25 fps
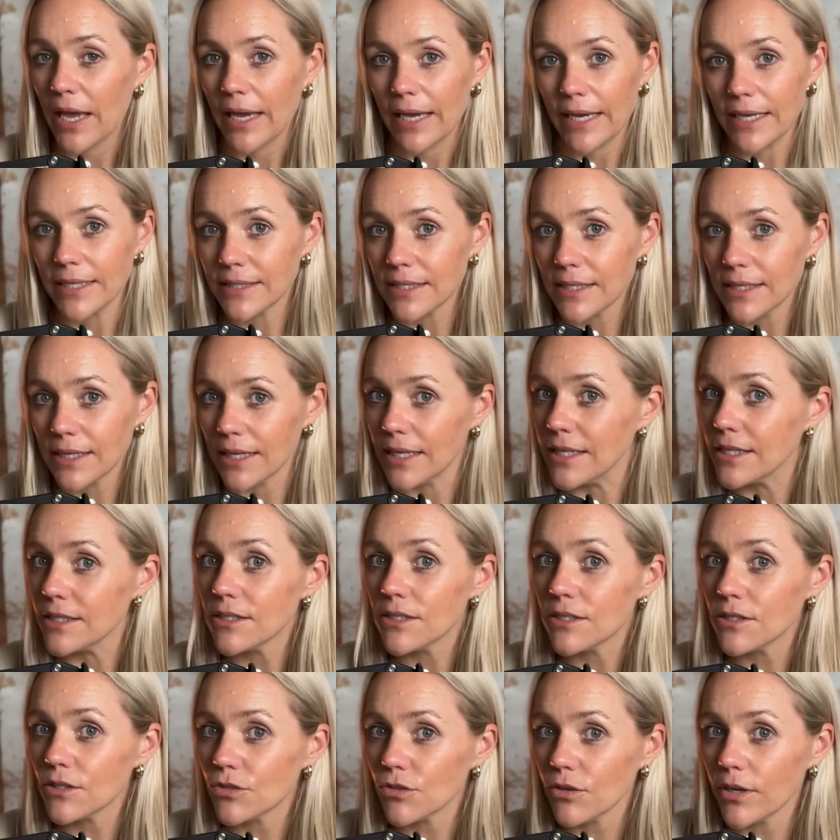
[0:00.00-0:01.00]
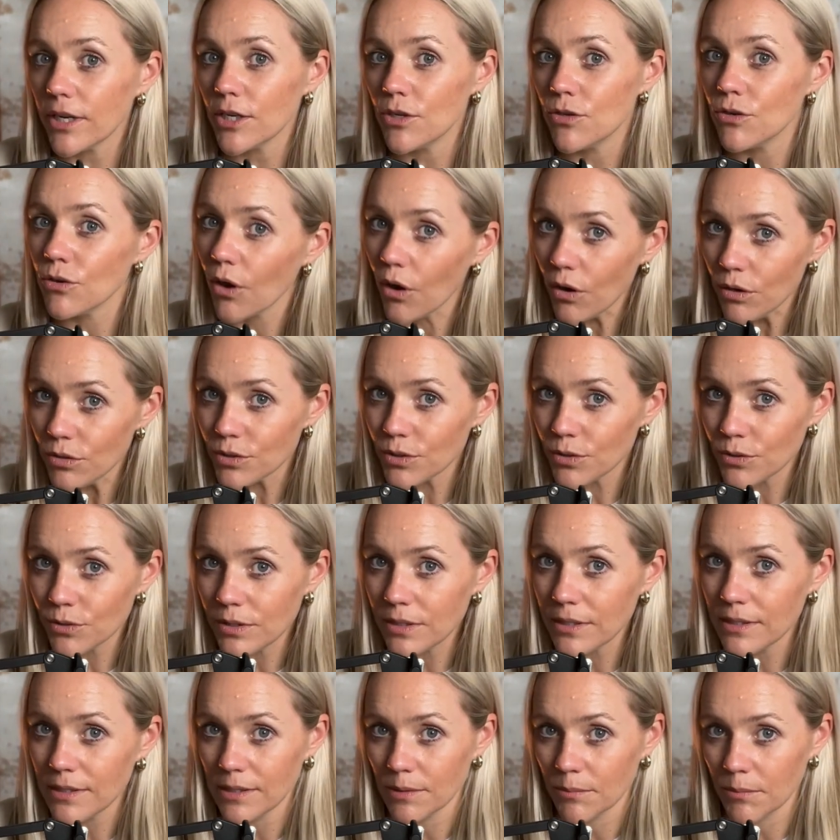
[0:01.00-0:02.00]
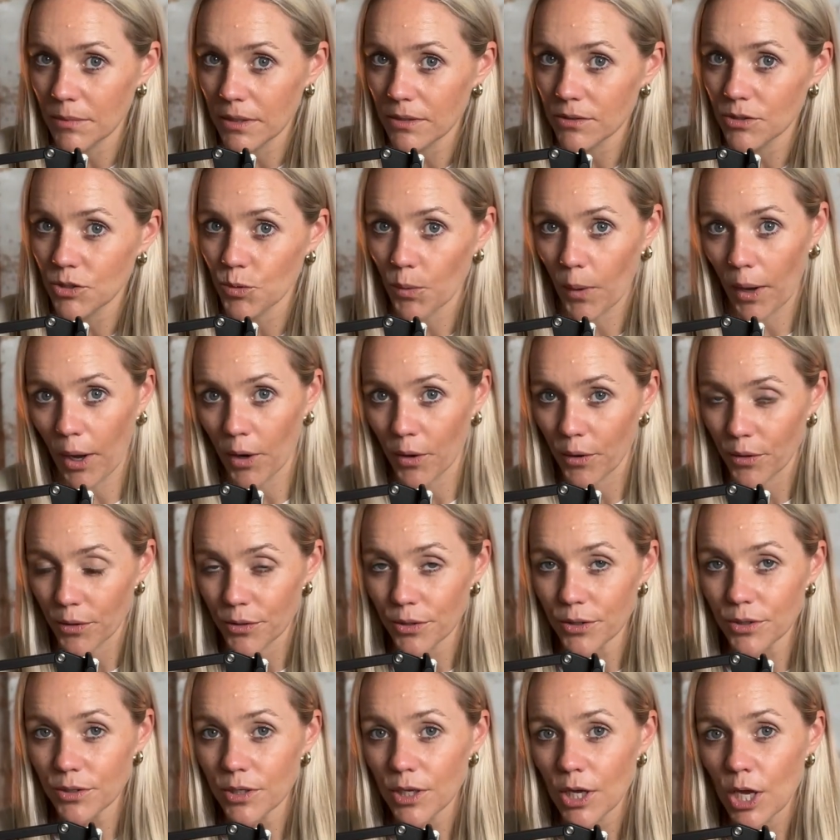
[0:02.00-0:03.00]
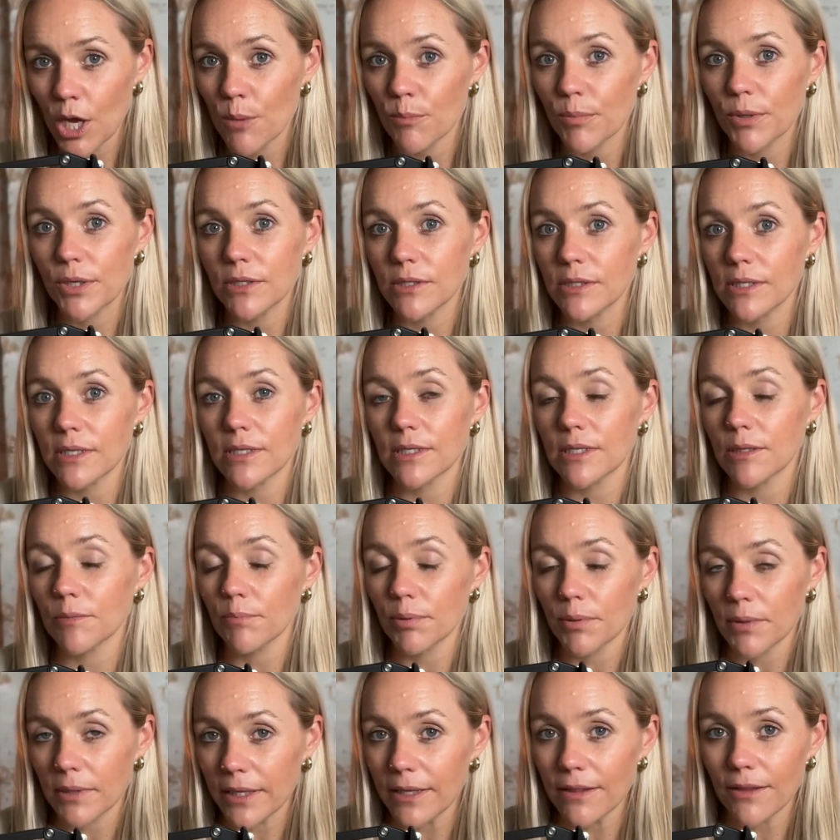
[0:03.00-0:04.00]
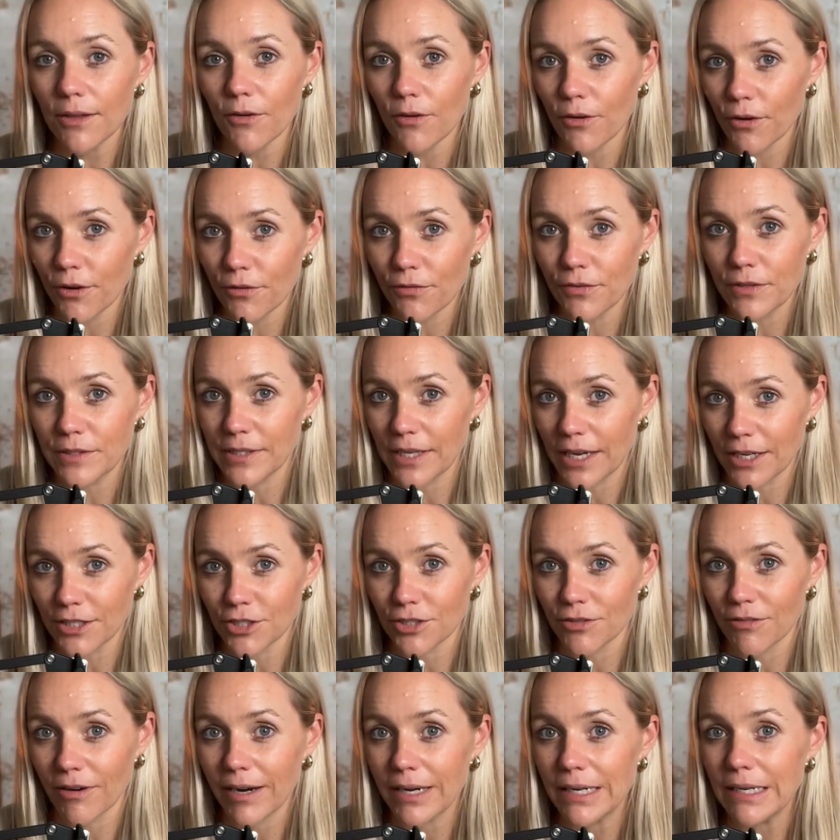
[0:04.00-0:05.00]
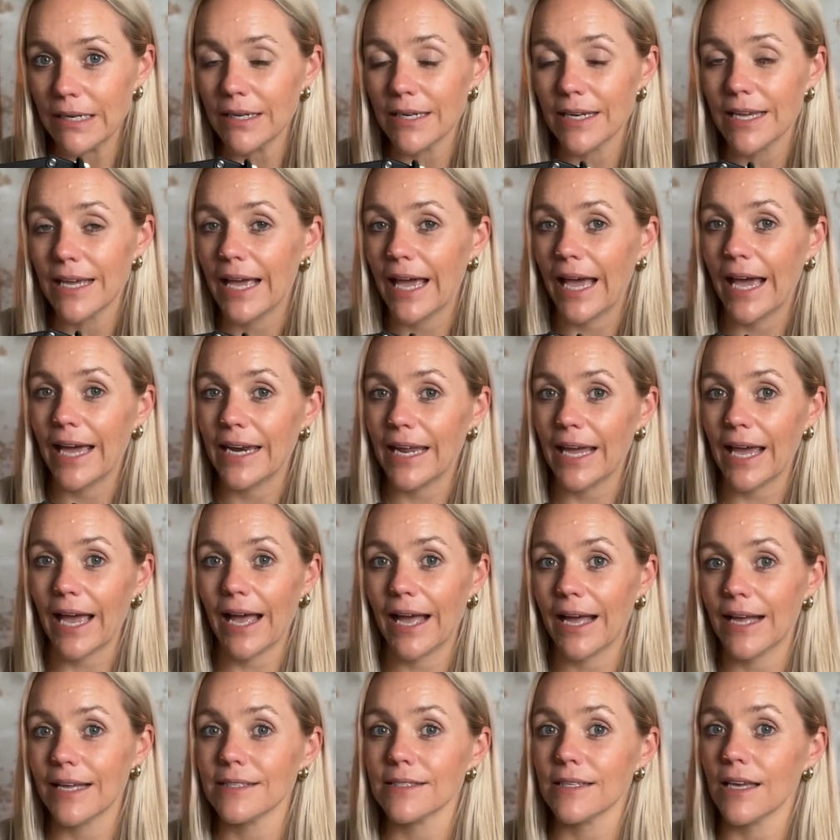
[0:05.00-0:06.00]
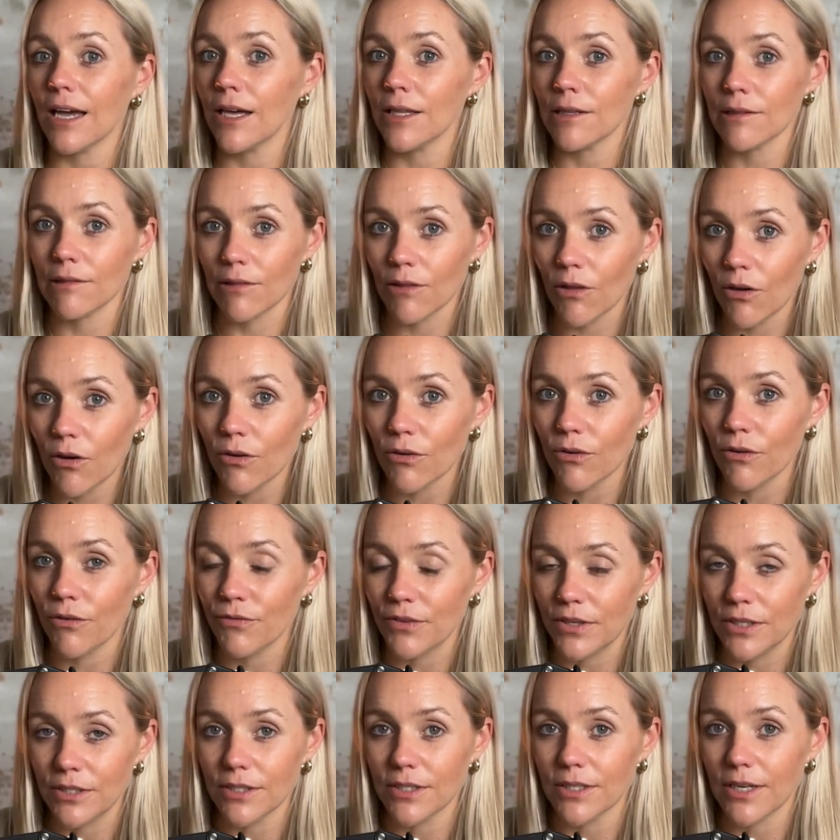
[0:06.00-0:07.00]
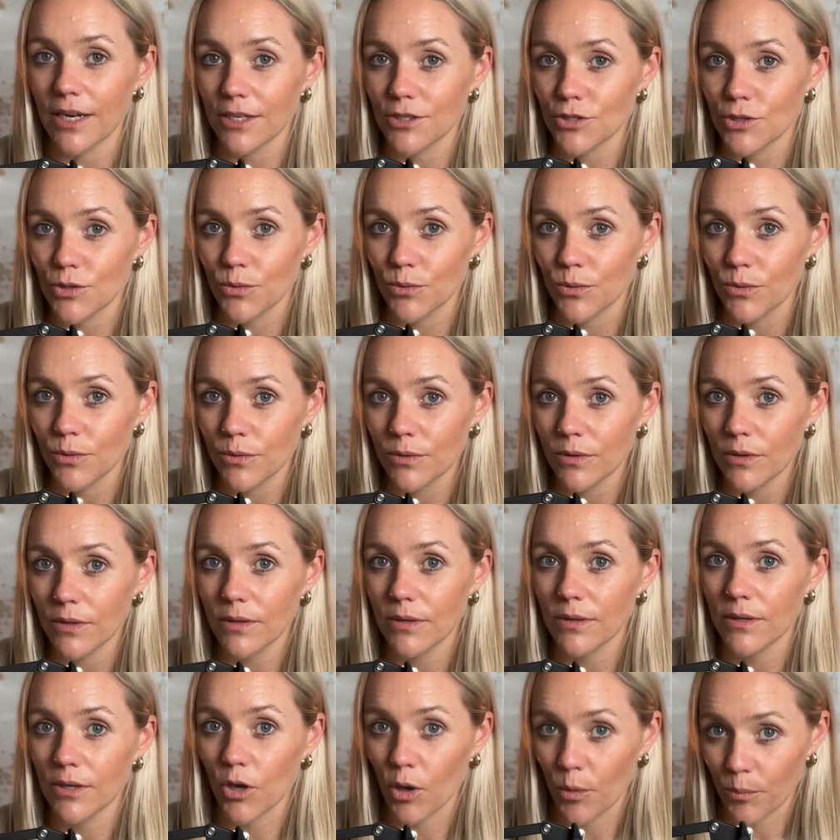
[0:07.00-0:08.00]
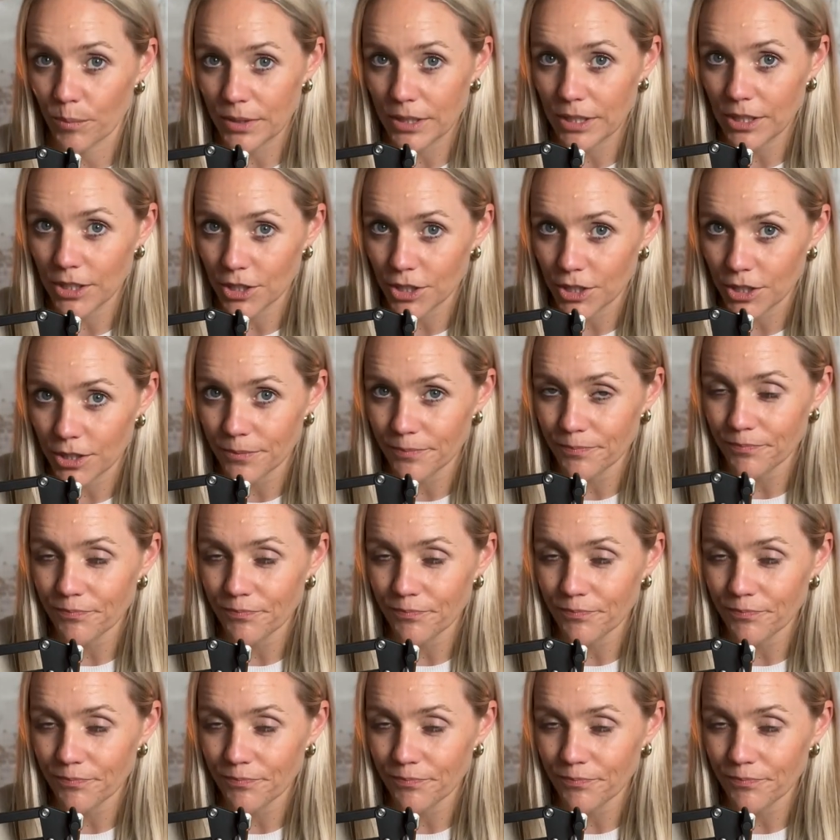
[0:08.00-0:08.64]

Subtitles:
It's an industry not too dissimilar to our own because it is completely oversaturated and it has a lot of international competition.